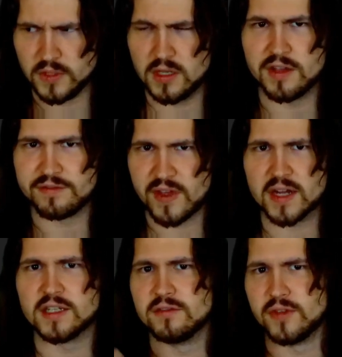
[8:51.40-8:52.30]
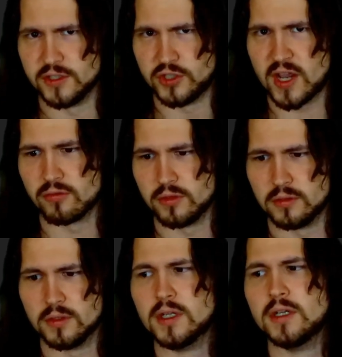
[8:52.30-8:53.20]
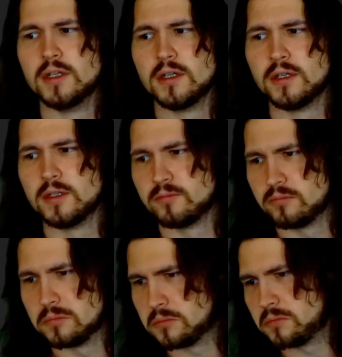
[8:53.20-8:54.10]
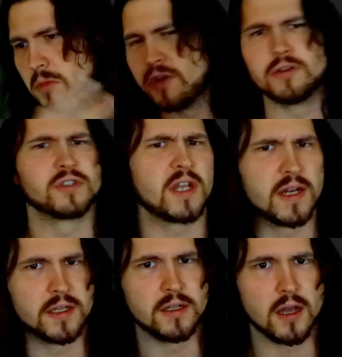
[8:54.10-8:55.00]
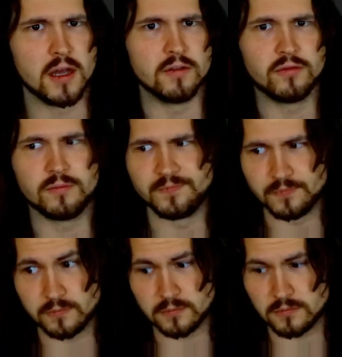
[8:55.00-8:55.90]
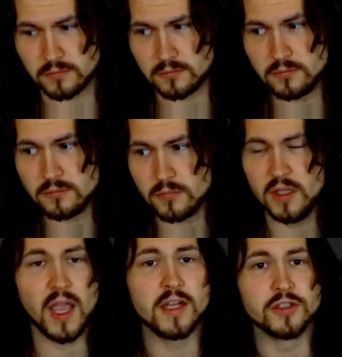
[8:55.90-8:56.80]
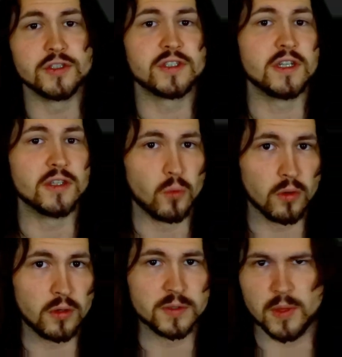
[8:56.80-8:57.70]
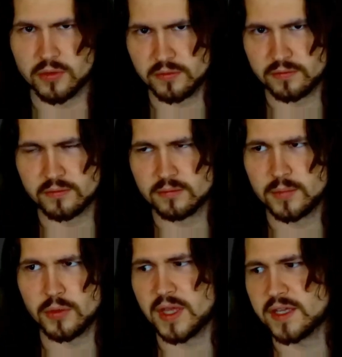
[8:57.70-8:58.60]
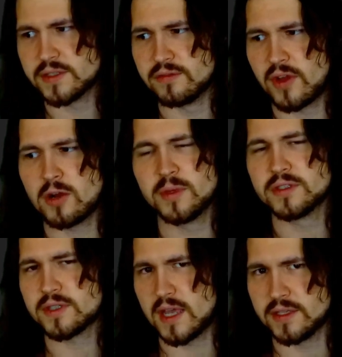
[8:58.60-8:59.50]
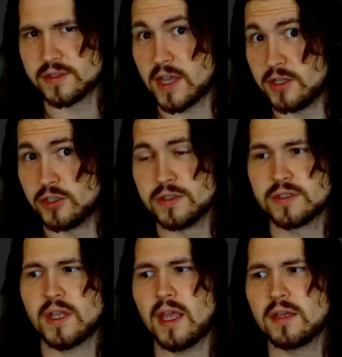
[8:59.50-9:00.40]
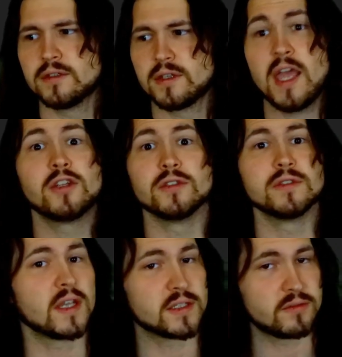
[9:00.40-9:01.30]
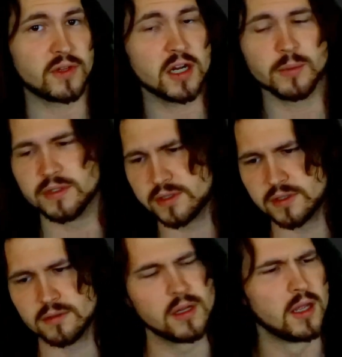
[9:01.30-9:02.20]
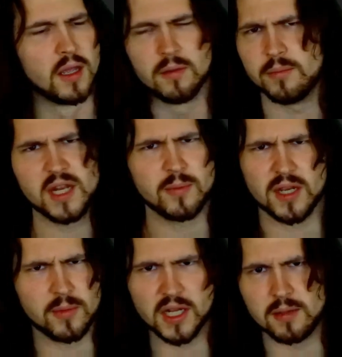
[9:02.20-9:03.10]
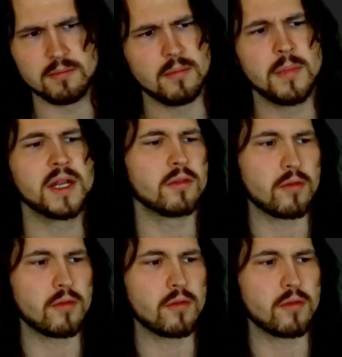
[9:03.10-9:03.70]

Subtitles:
effective and general understanding of agency in the world, both as environments, as agents, and agents as environments, and many other